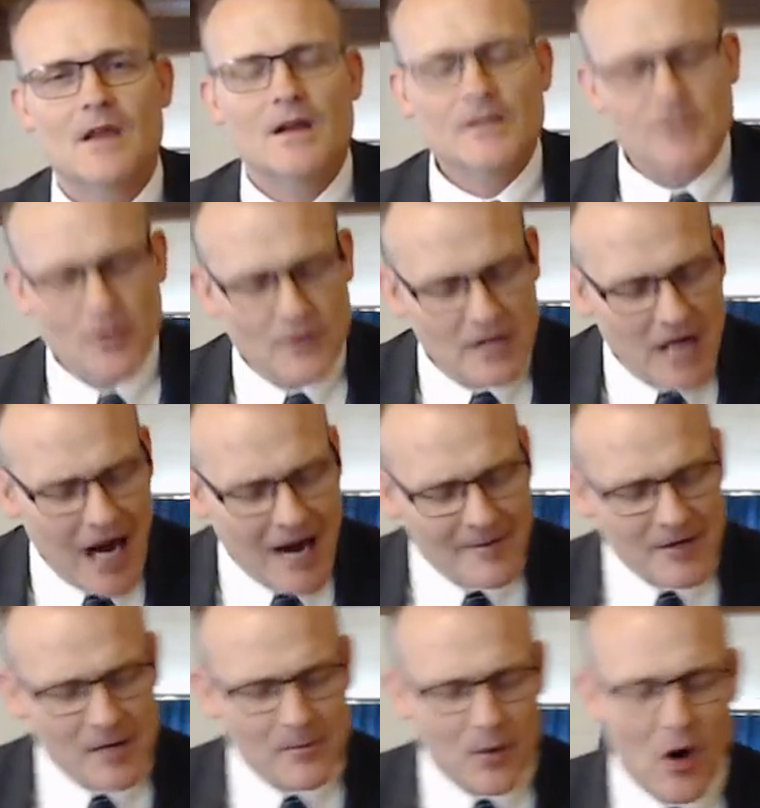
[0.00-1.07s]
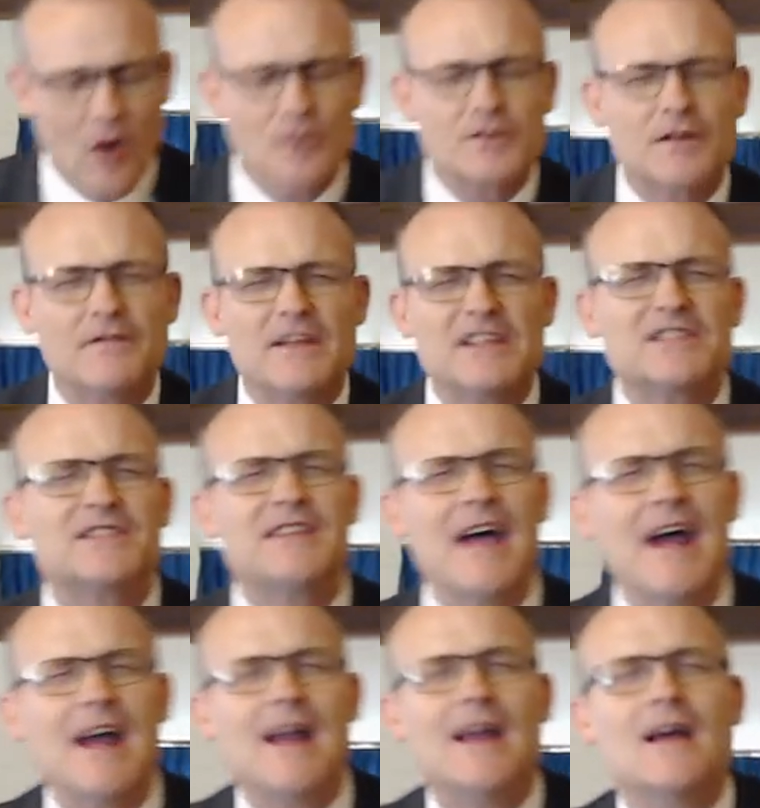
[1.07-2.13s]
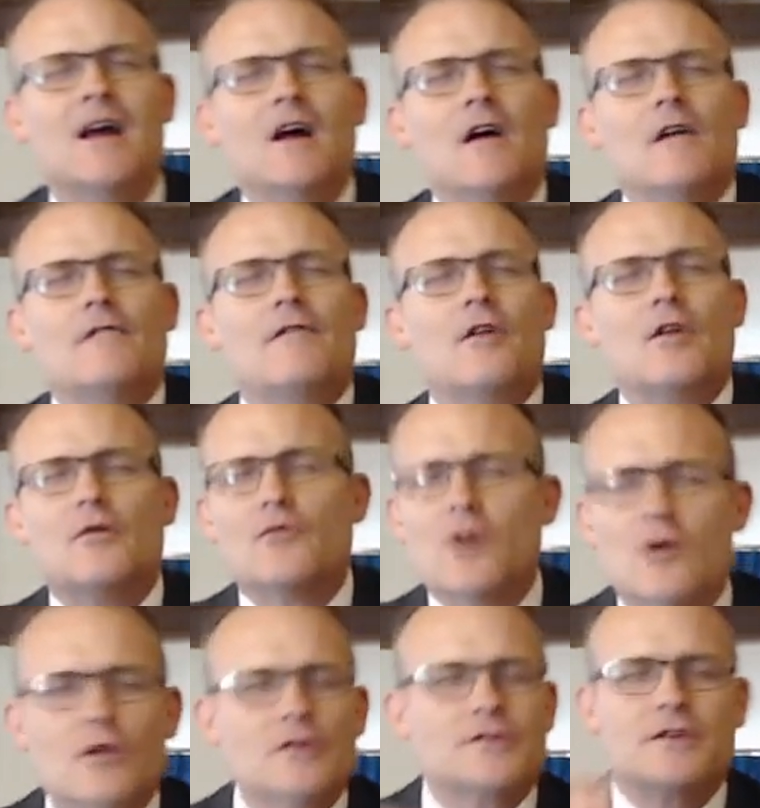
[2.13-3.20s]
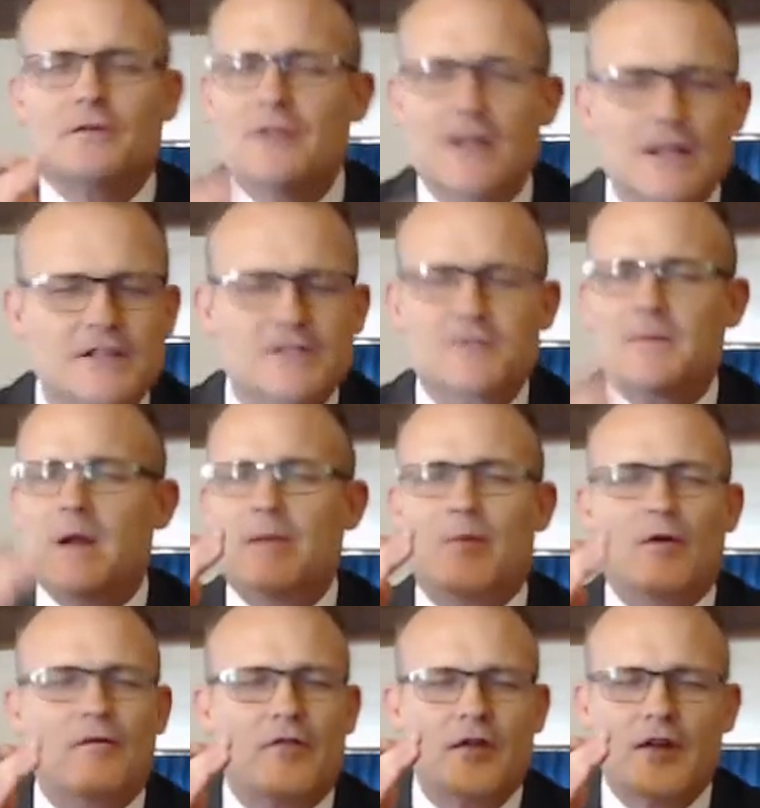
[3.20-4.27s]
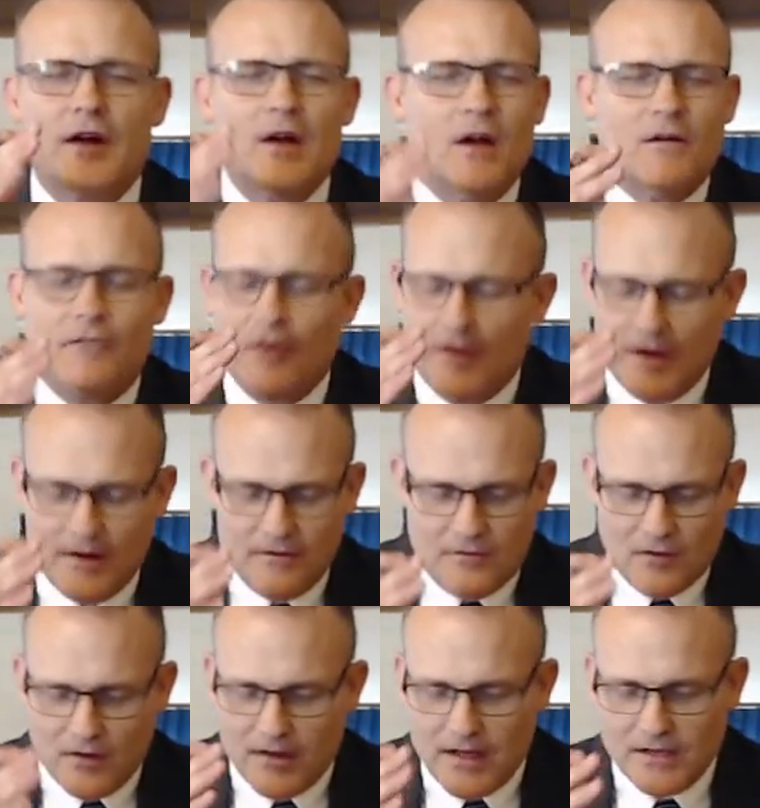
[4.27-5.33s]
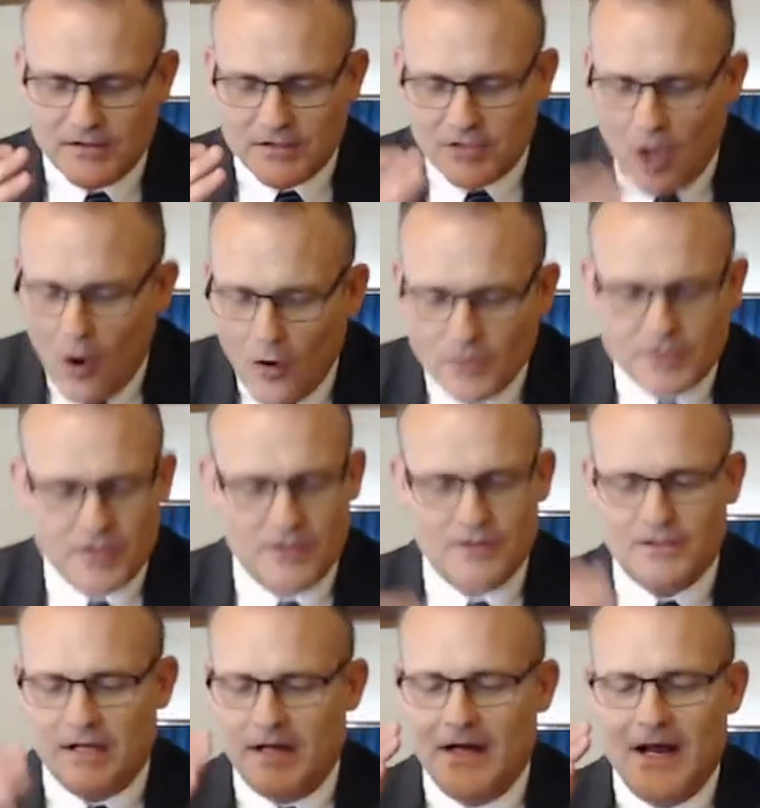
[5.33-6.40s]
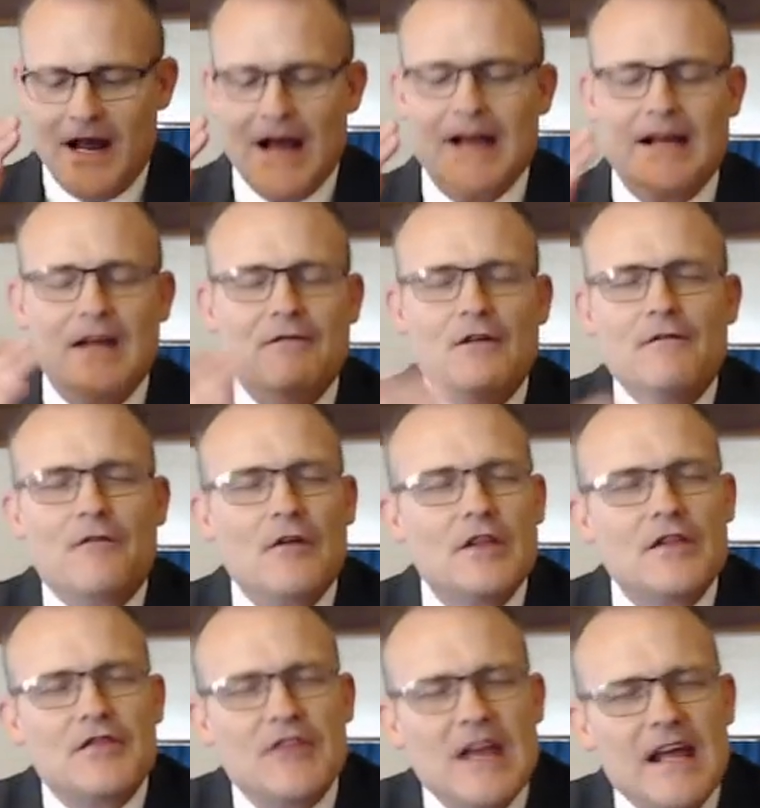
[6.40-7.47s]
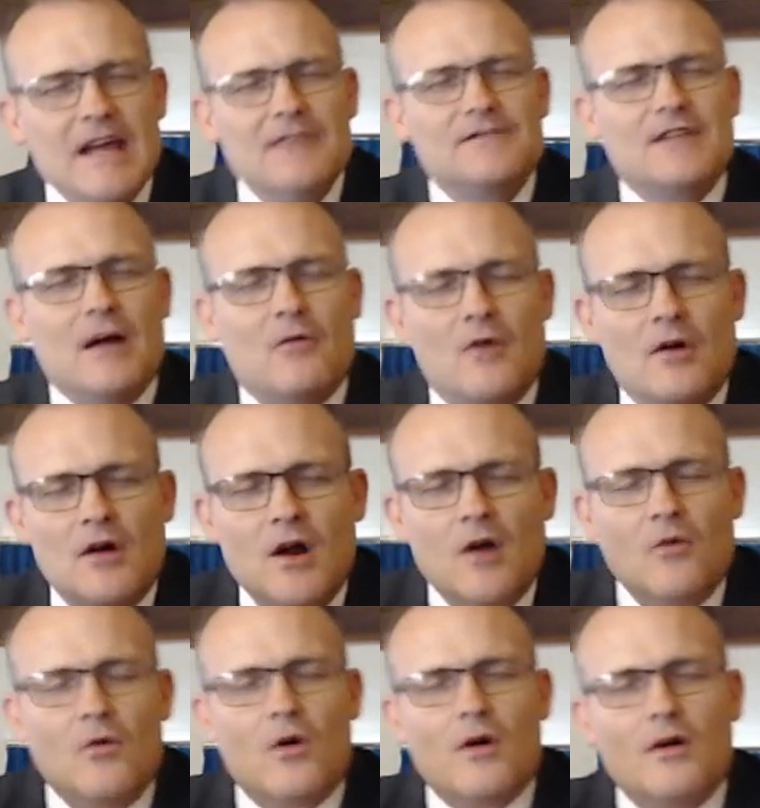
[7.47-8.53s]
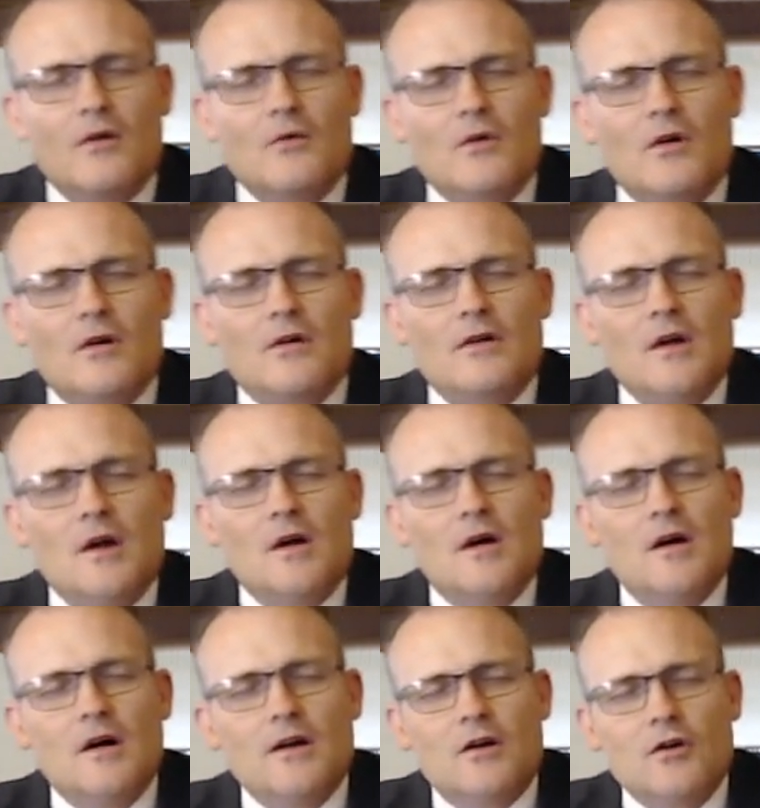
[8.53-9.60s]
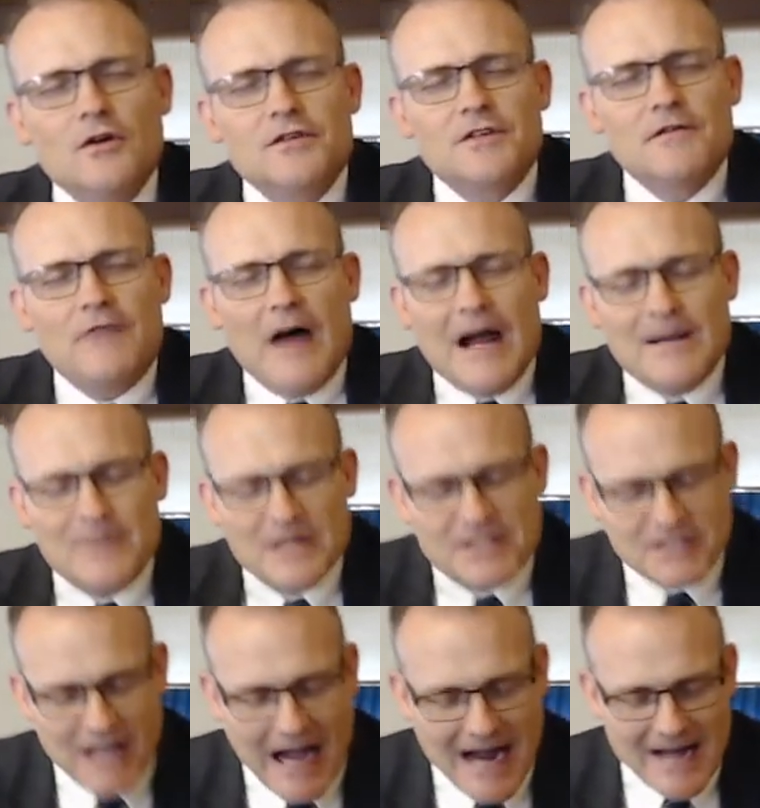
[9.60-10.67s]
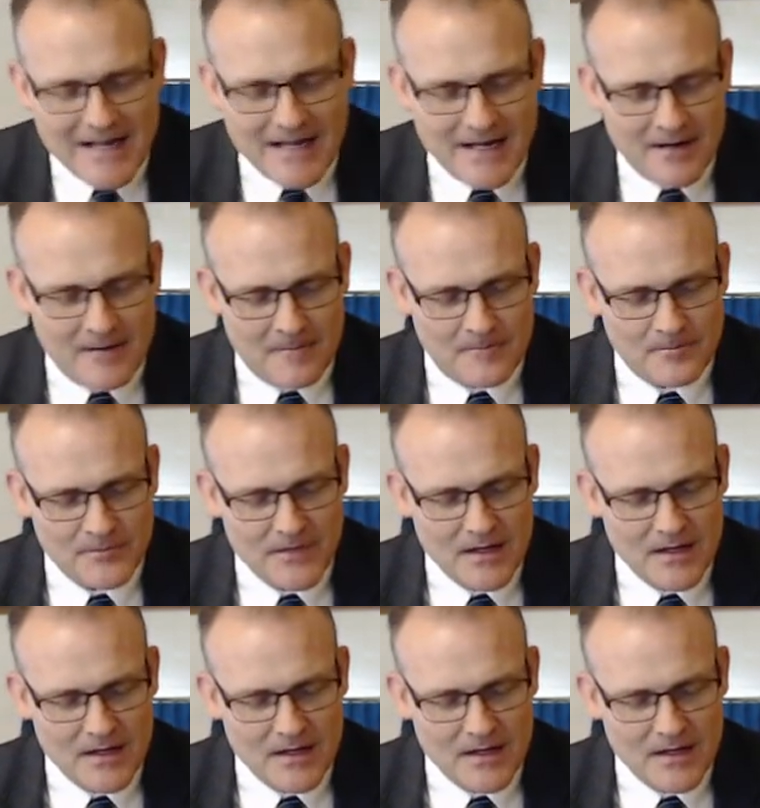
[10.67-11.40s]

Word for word: So the common approach of this day for the rulers, the religious people, for the, for the, for the soldiers, and, and even for the thieves that were, were, were uh, crucified beside him.